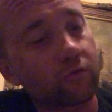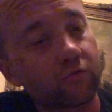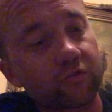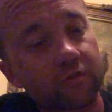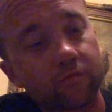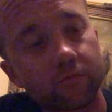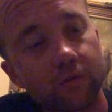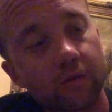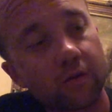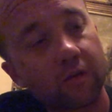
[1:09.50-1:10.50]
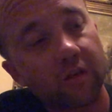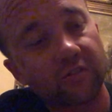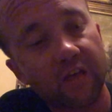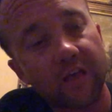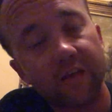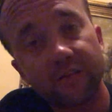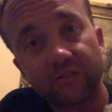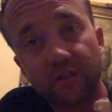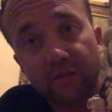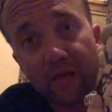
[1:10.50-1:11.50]
Ghost. His head is
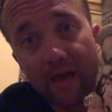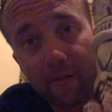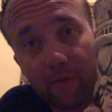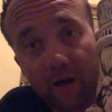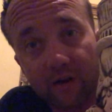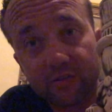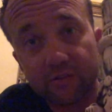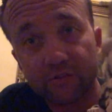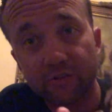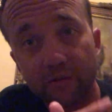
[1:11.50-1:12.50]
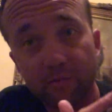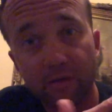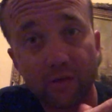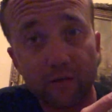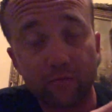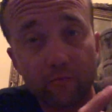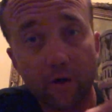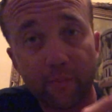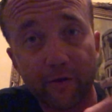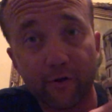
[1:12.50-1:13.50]
in the hat box instead of being
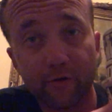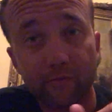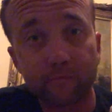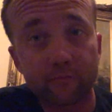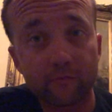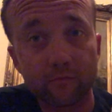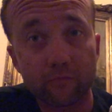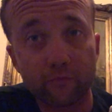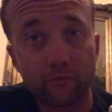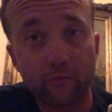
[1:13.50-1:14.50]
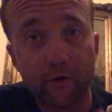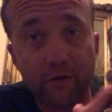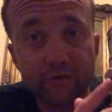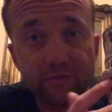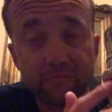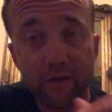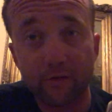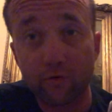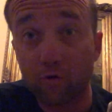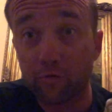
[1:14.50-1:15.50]
up here where his
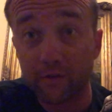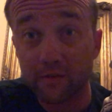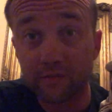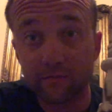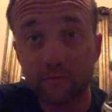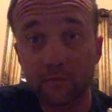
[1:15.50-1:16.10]
head normally is.